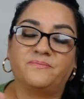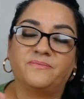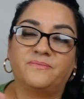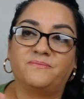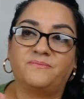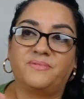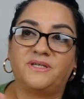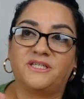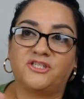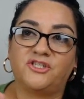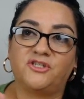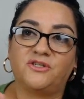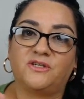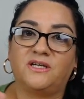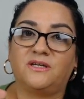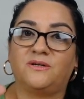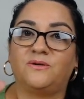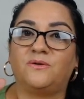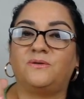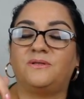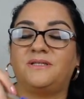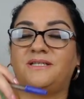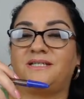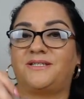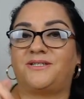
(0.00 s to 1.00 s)
But you can
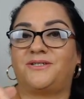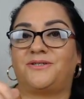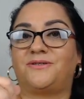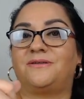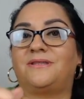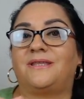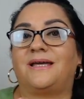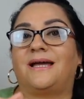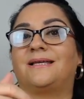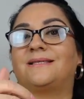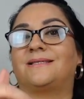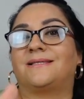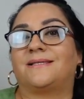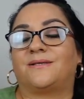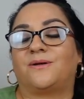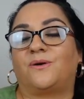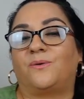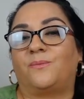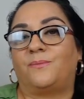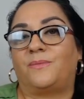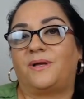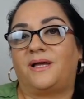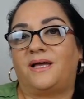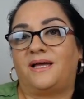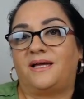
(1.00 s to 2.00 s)
only do that so
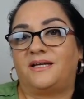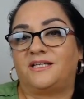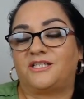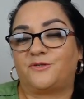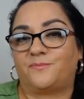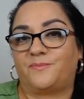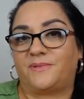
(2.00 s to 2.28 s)
much,